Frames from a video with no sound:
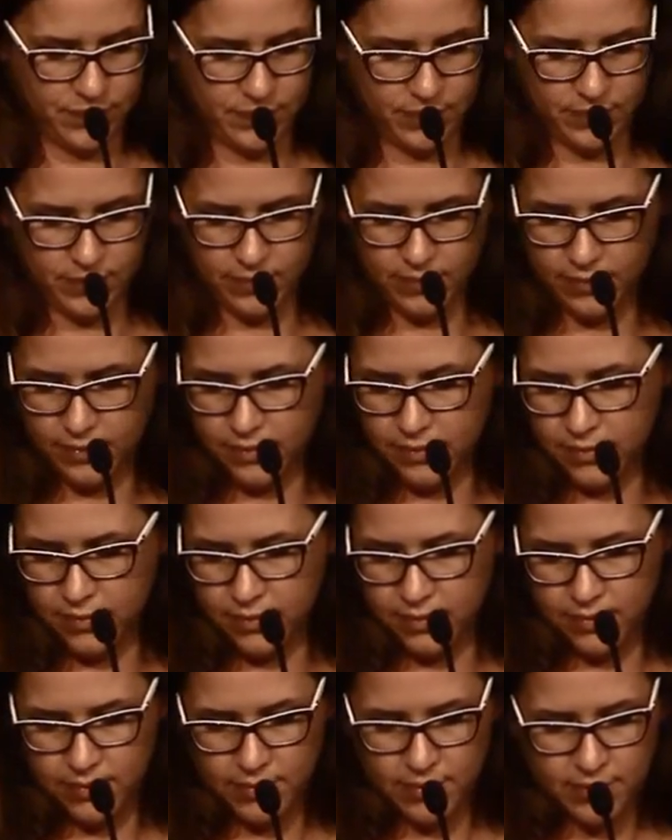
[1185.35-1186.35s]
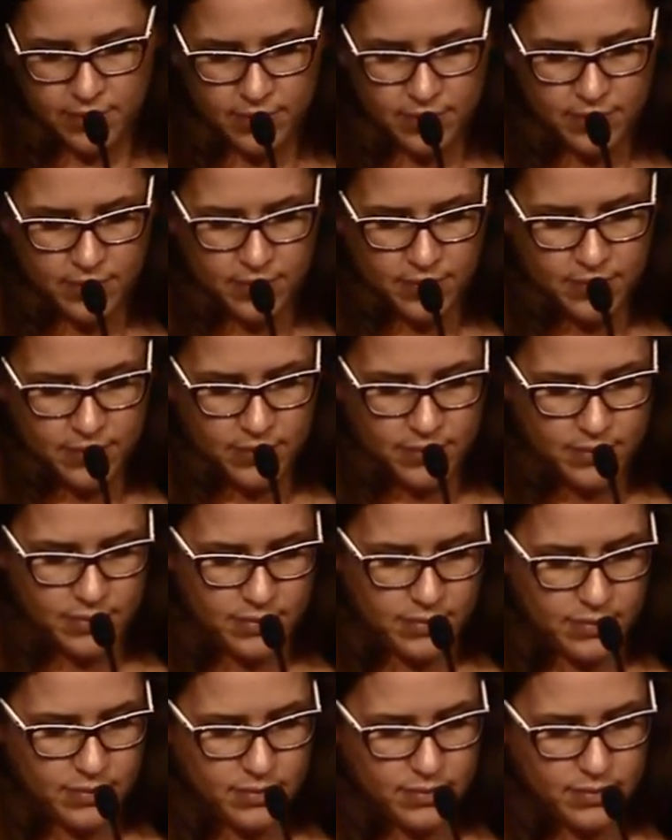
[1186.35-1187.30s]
Nothing is said.